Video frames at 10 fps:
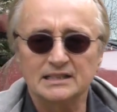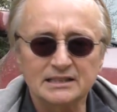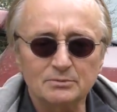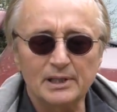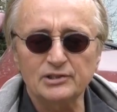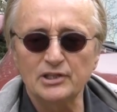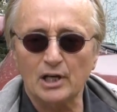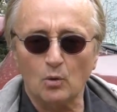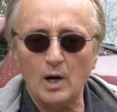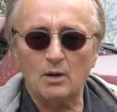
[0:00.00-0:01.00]
And the reason he
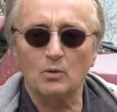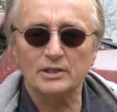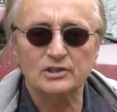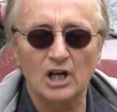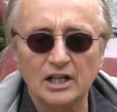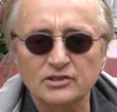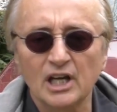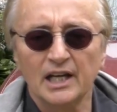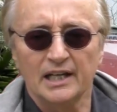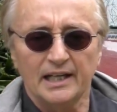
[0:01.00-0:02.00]
quit was because
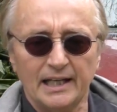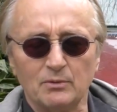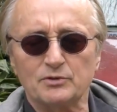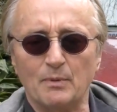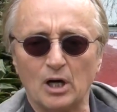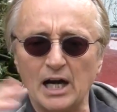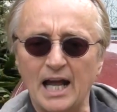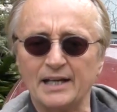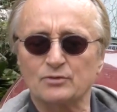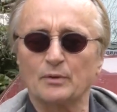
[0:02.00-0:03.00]
he was more
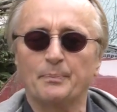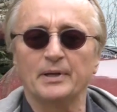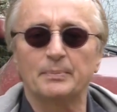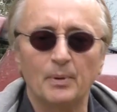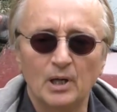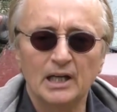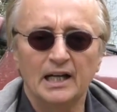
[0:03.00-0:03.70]
honest with people.